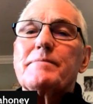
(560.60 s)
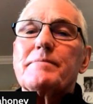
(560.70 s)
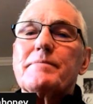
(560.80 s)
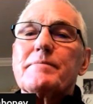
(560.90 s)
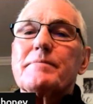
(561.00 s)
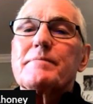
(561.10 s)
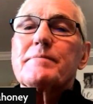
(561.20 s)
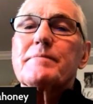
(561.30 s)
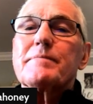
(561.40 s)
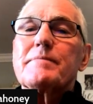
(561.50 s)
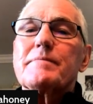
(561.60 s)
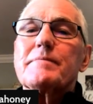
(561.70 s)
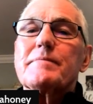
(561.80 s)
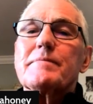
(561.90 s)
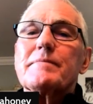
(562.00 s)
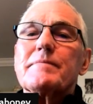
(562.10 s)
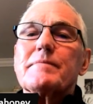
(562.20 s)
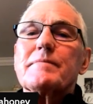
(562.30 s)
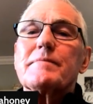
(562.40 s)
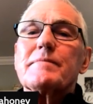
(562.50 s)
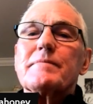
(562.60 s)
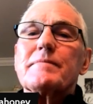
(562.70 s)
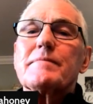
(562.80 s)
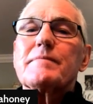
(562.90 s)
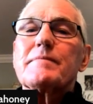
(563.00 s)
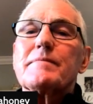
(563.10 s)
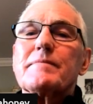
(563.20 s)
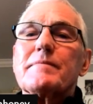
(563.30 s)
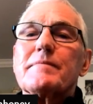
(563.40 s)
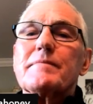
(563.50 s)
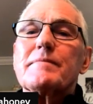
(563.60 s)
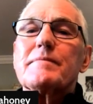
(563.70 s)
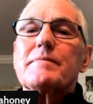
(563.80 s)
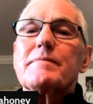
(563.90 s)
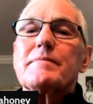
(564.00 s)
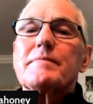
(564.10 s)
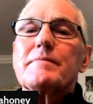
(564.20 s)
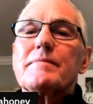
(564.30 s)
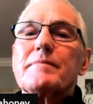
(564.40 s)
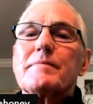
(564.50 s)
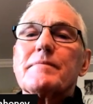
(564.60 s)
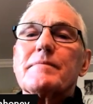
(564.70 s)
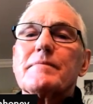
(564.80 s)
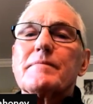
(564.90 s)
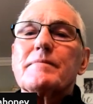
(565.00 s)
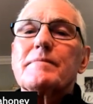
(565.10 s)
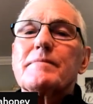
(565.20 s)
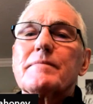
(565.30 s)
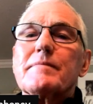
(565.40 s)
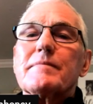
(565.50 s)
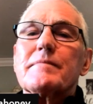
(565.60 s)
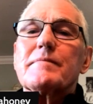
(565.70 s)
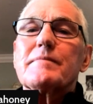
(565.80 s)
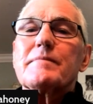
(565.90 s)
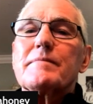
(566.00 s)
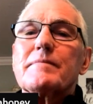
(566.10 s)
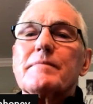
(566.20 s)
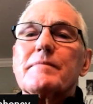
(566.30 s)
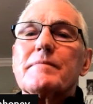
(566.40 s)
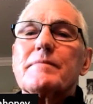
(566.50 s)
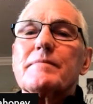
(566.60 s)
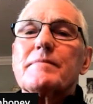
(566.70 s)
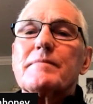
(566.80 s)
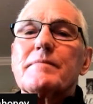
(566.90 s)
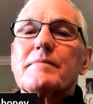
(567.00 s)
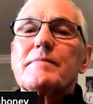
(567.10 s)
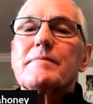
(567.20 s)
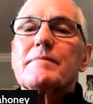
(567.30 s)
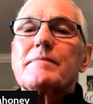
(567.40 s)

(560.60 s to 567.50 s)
(silent)